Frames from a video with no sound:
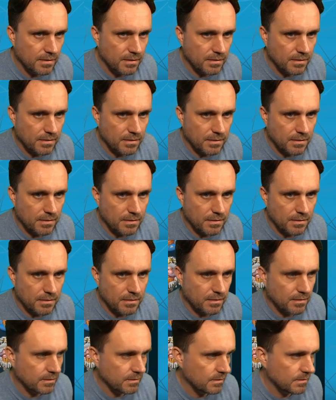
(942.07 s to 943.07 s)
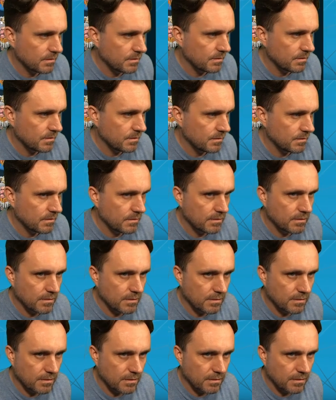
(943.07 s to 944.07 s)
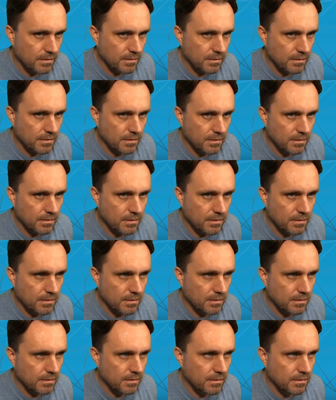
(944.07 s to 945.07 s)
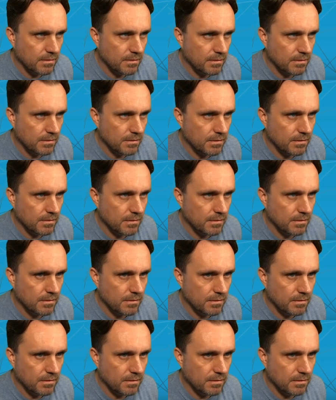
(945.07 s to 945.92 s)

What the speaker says: (no one is talking)